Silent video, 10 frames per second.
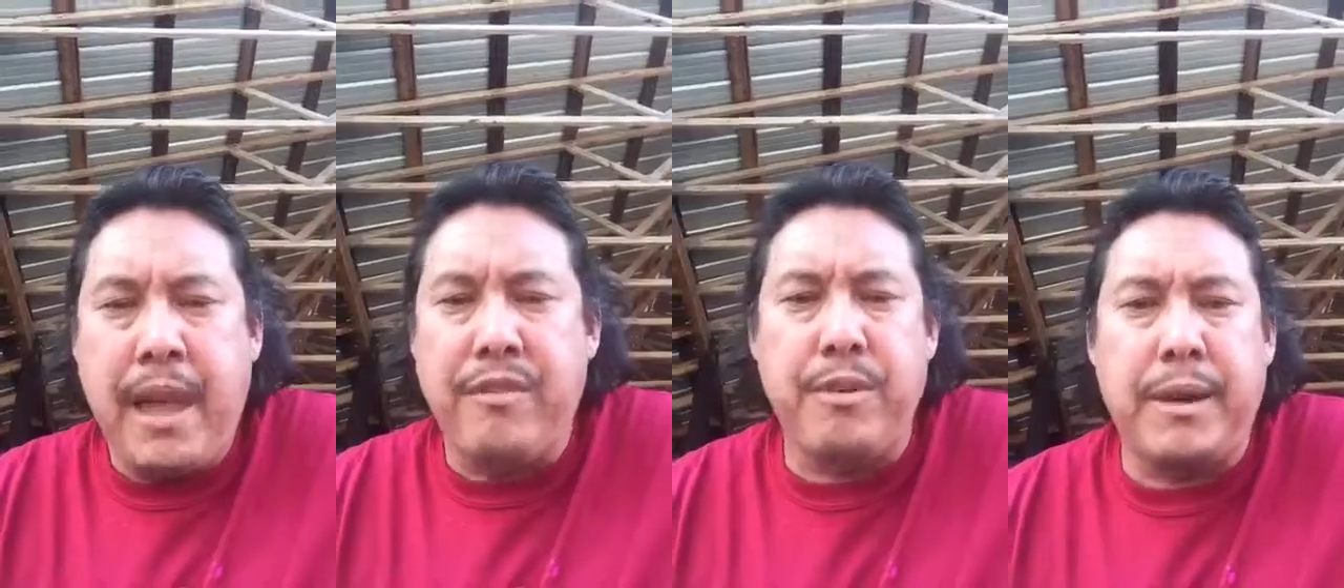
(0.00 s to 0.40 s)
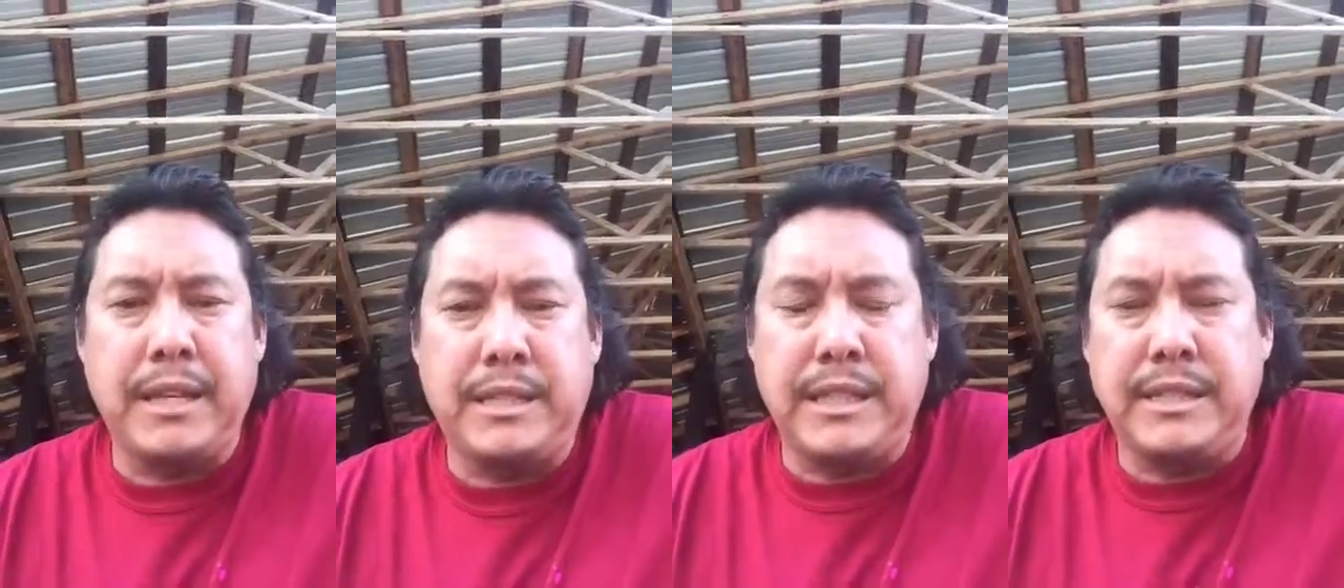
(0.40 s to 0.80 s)

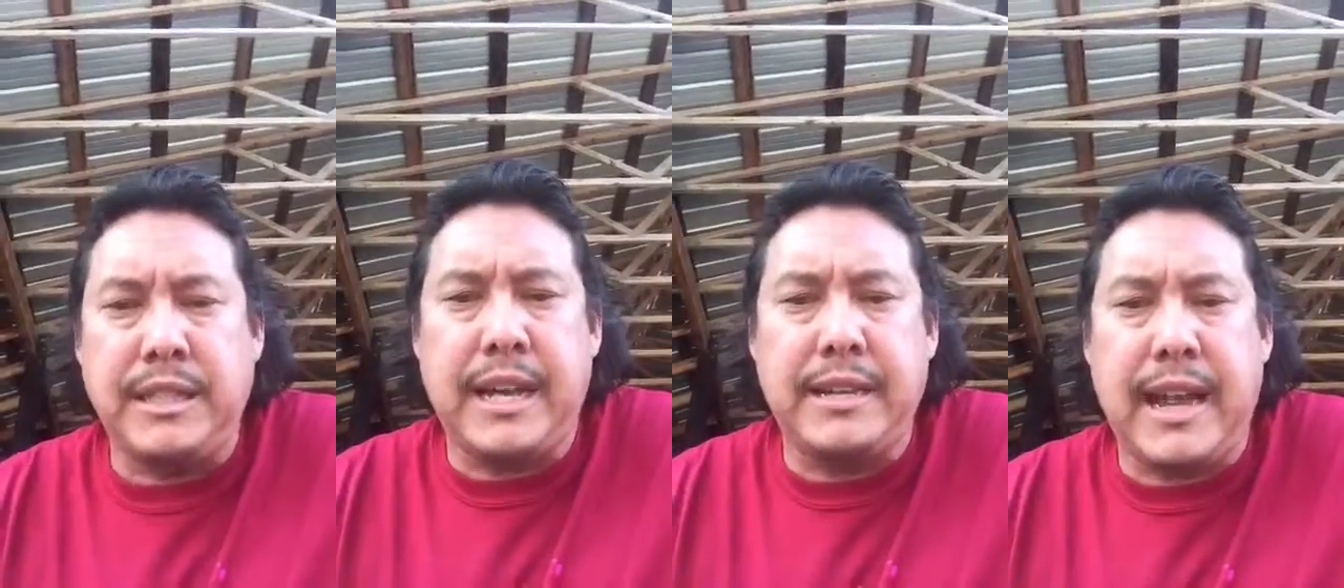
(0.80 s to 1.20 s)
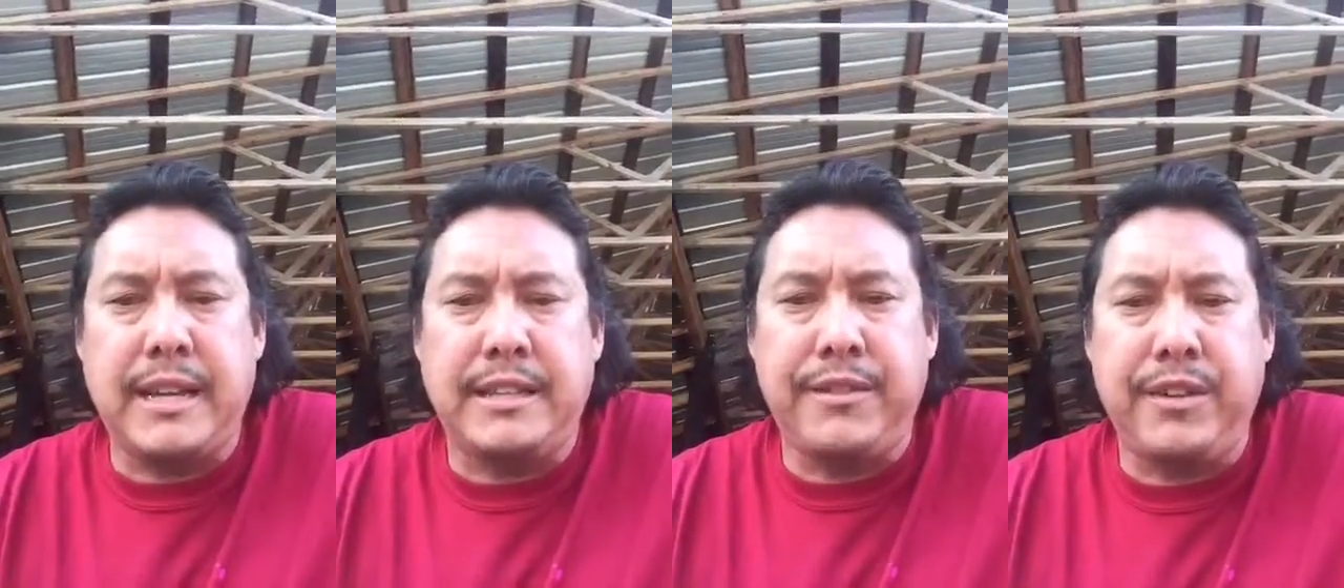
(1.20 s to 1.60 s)
everybody sees it and
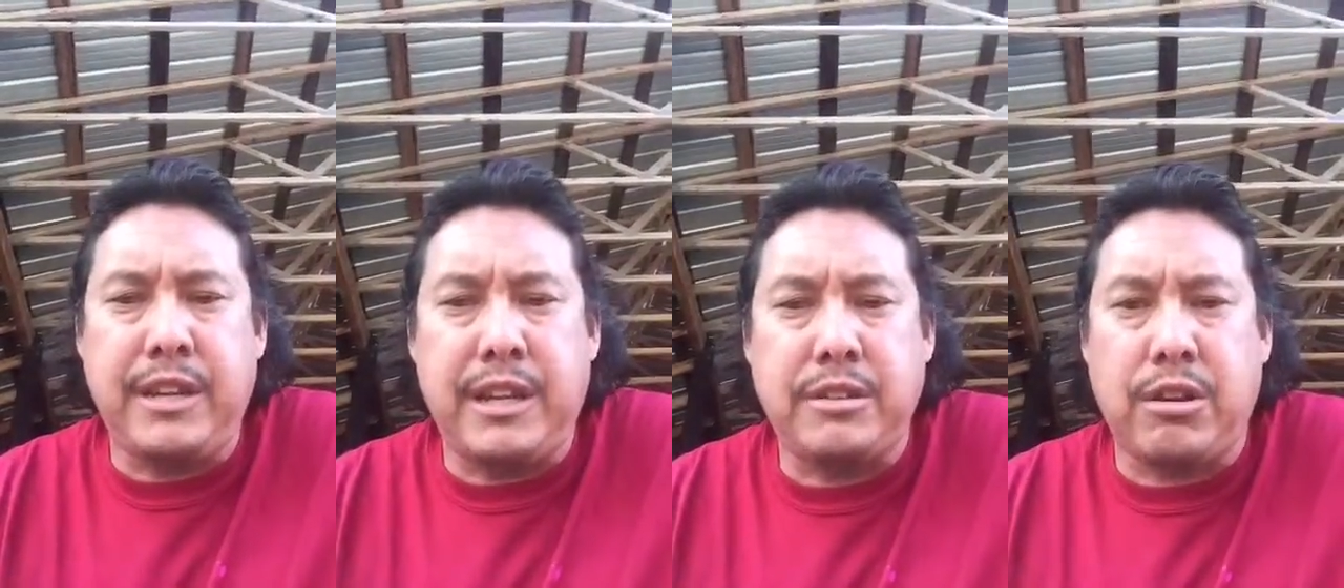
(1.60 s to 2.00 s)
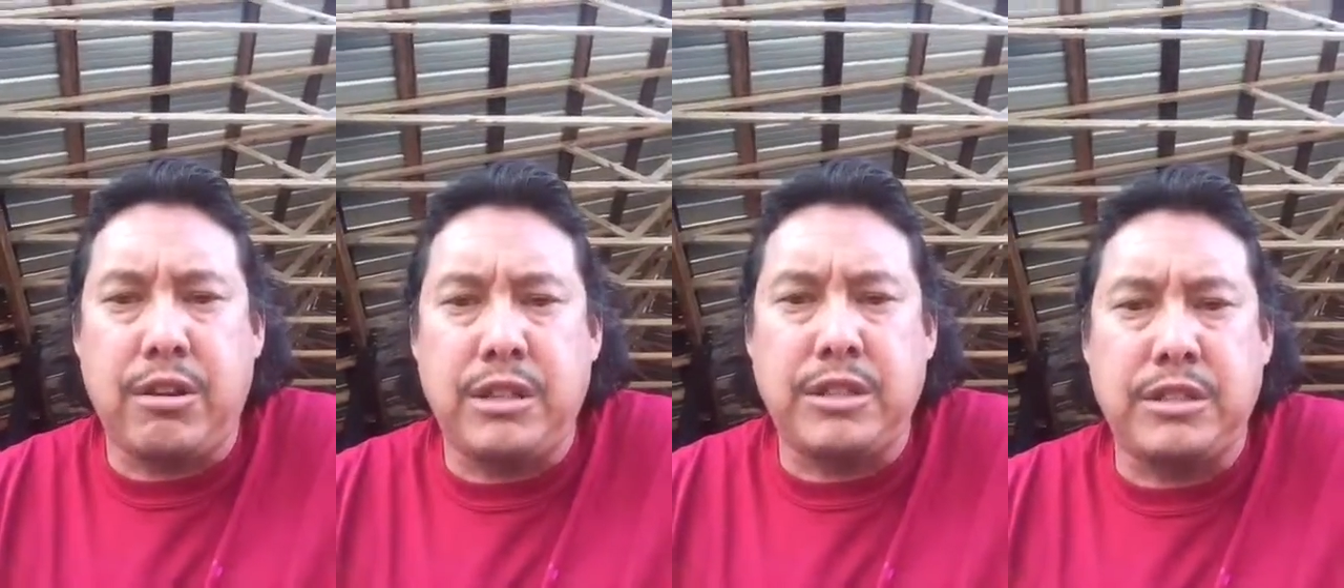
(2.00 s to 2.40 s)
negativity can
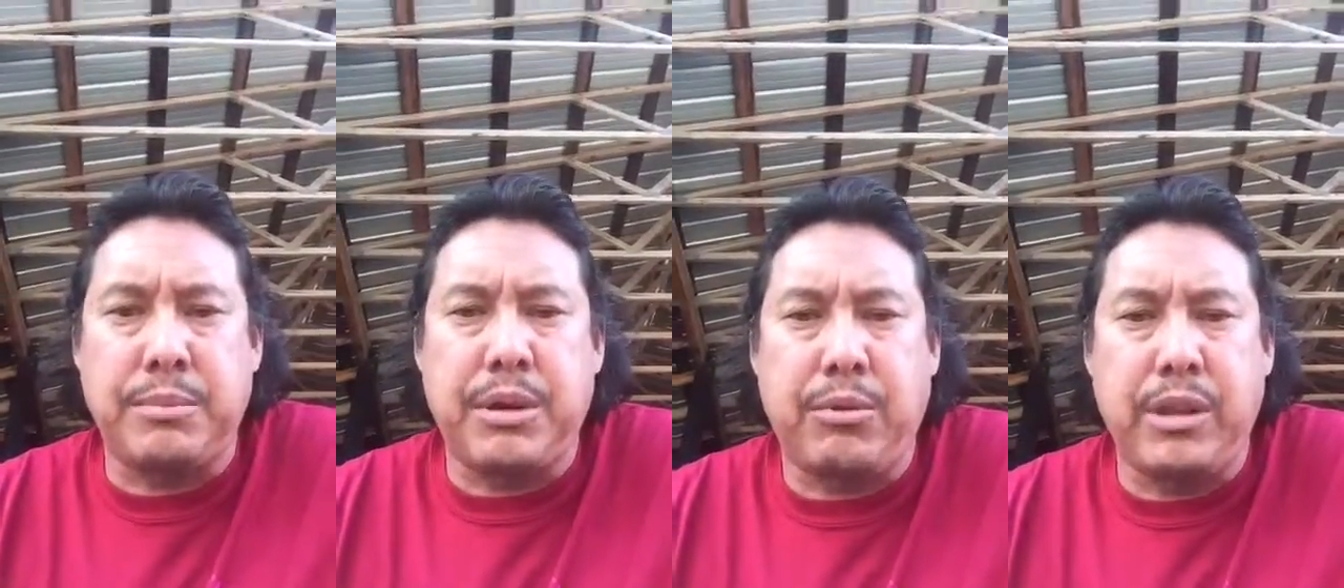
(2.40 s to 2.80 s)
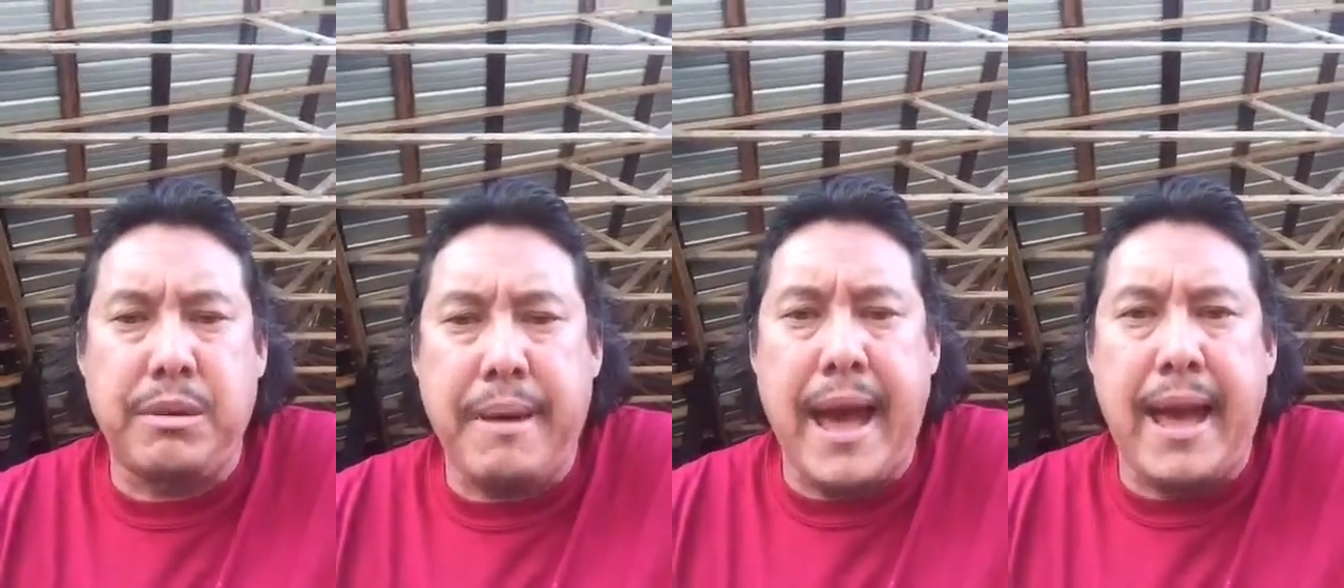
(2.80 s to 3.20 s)
turn into something
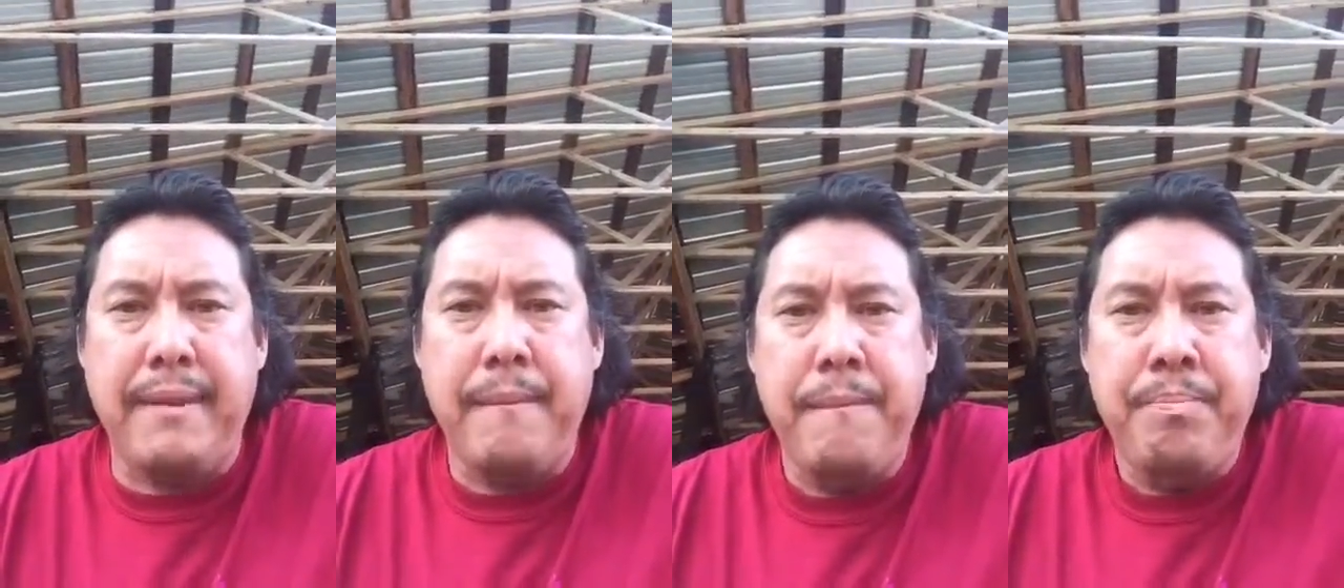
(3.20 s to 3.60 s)
really bad.